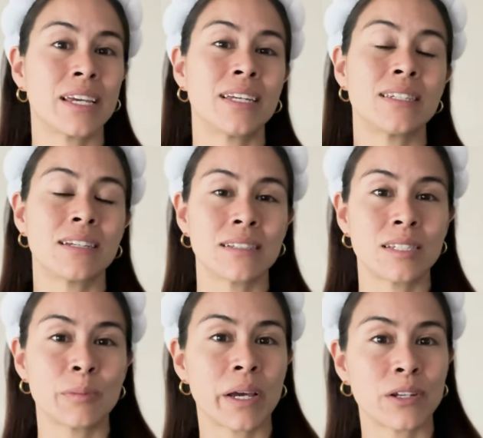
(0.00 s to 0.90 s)
It does
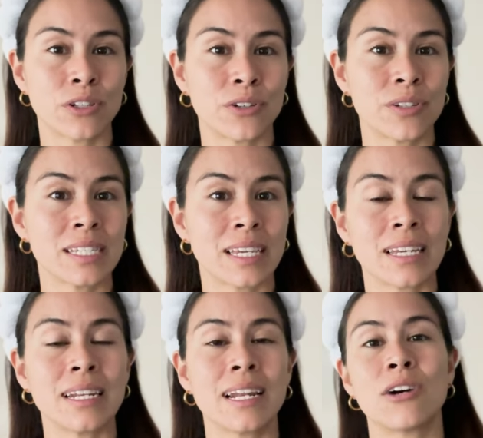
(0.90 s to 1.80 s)
depend on your
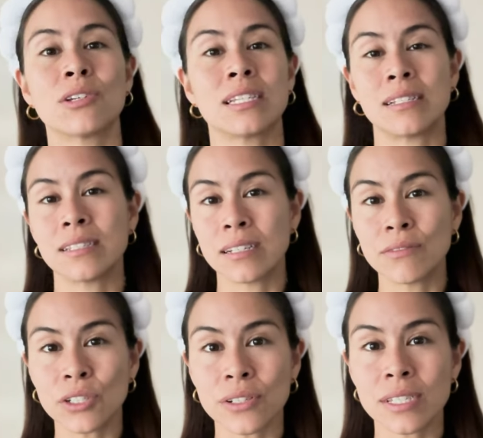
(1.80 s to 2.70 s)
skin and how sensitive
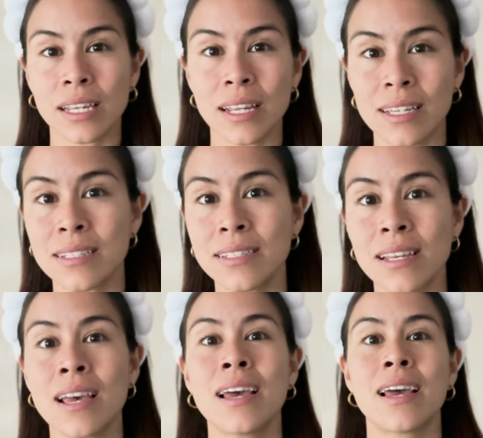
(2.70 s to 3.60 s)
your skin is
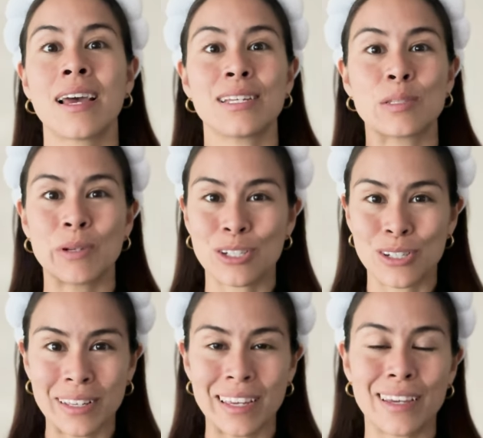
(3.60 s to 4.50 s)

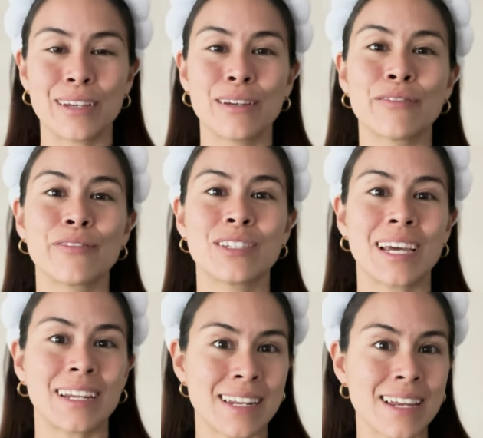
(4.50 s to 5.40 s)
especially if
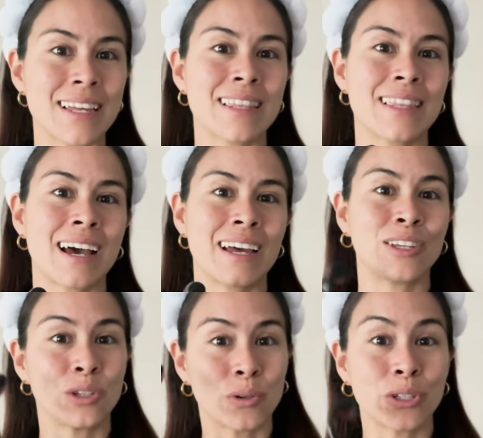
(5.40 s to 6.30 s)
technique that
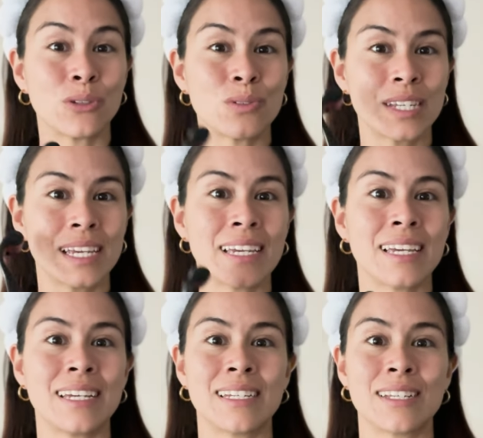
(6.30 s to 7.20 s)
you're using
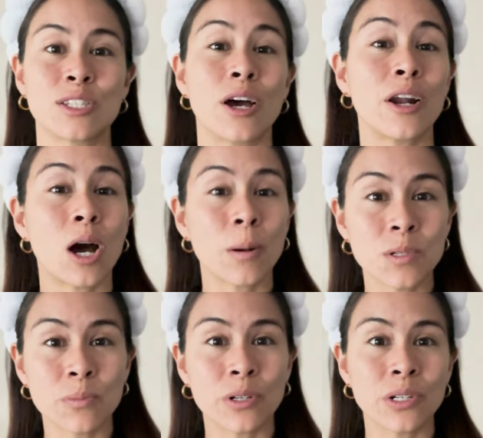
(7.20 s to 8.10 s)
is not
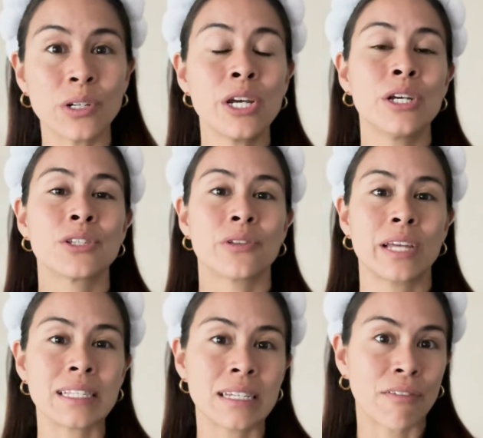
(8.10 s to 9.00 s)
optimal. So
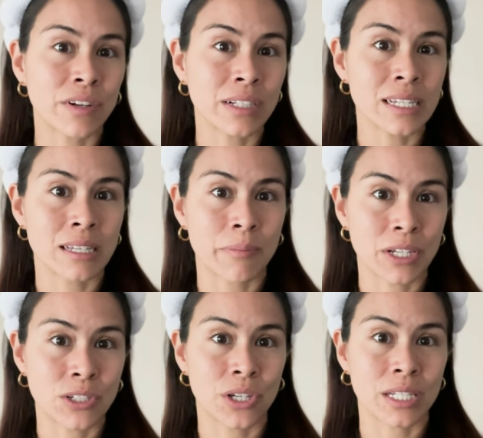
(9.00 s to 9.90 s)
that's definitely
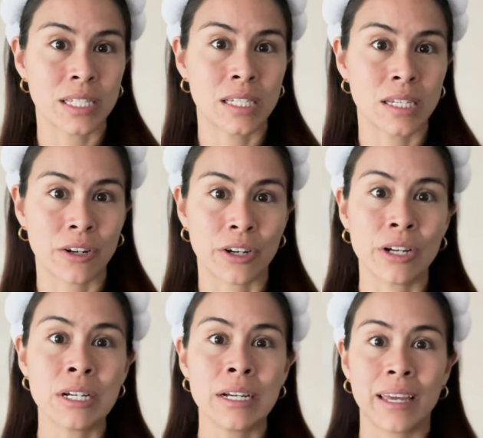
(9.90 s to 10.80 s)
something to
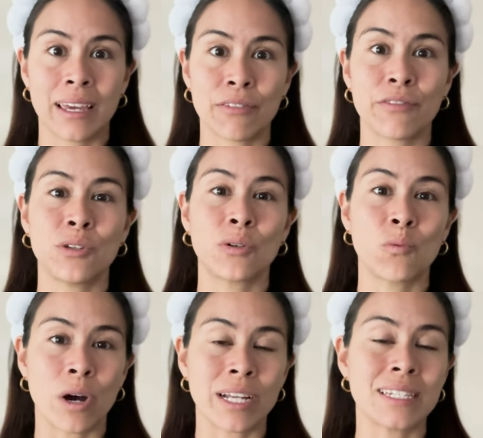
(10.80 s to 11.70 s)
consider if you're
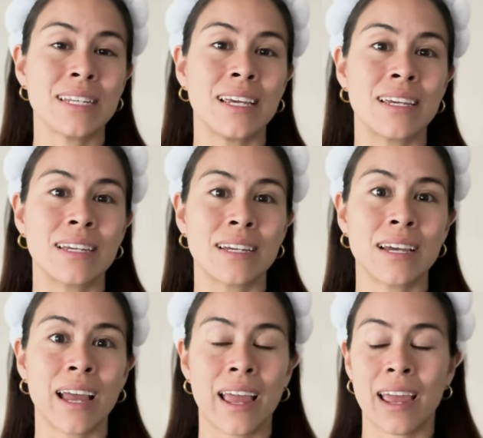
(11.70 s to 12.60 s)

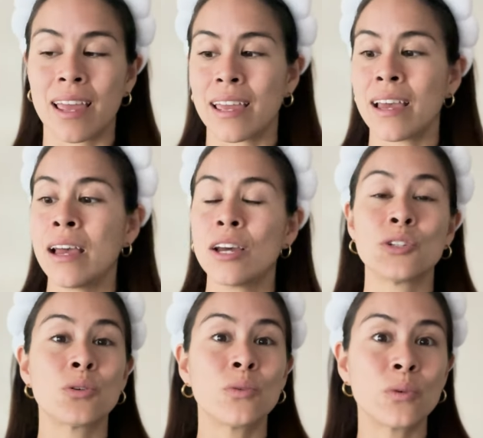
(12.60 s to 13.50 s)
wanting a
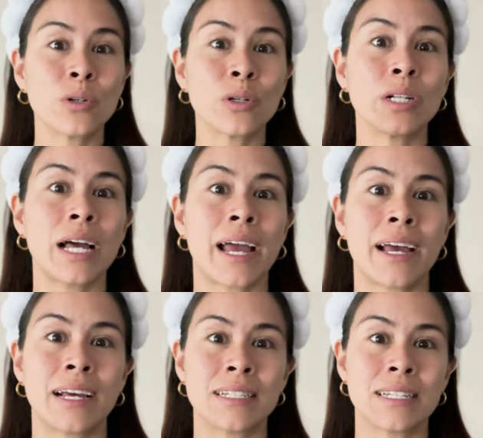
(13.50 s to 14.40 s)
tool
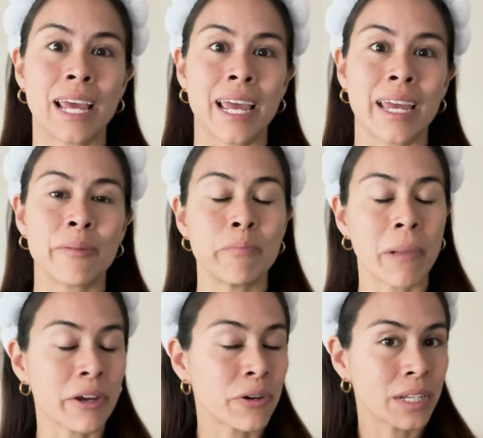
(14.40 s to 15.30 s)
and a
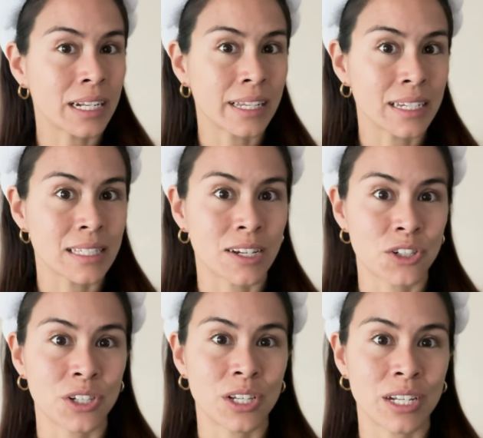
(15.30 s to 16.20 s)
microneedling
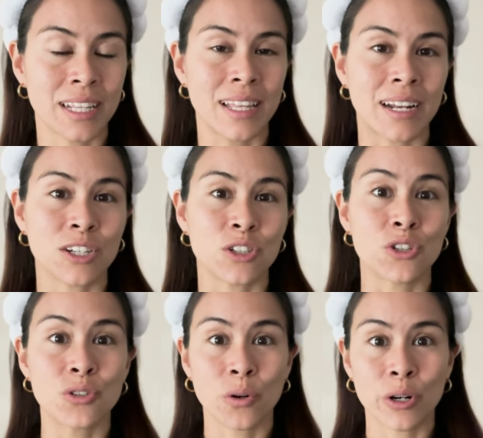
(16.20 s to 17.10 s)
session that is
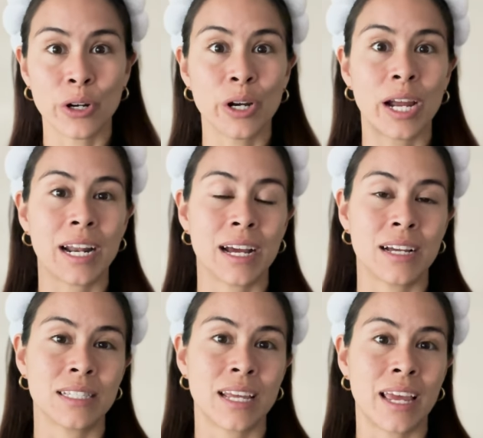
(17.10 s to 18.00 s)
shorter and
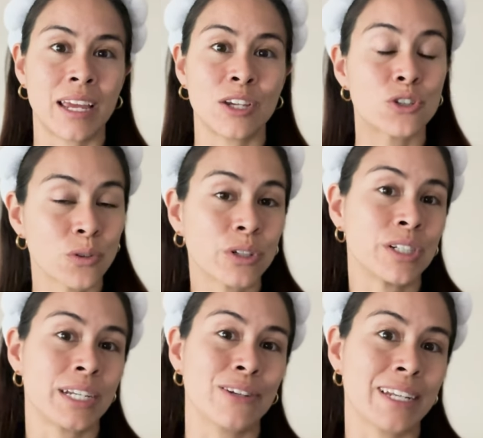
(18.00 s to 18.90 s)
has a shorter
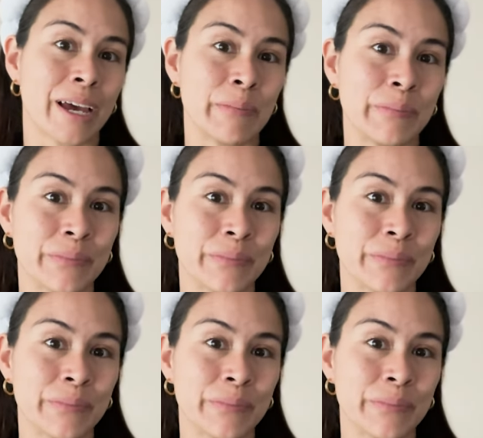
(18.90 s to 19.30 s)
downtime.